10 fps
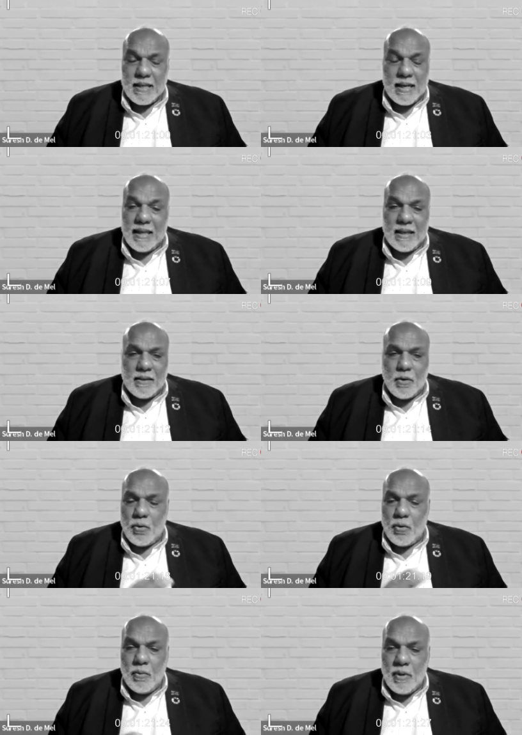and I think the
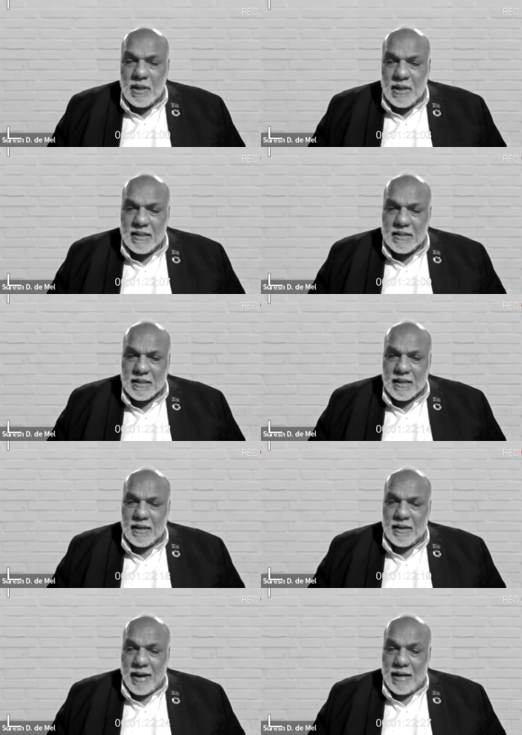whole world is
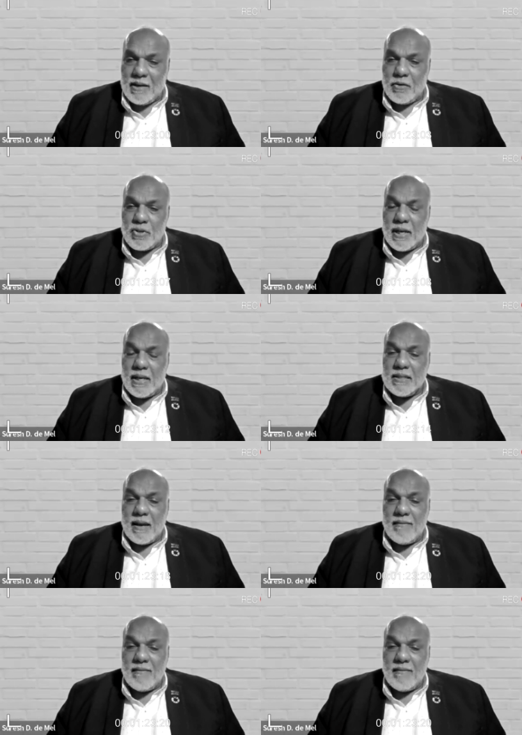ready to change.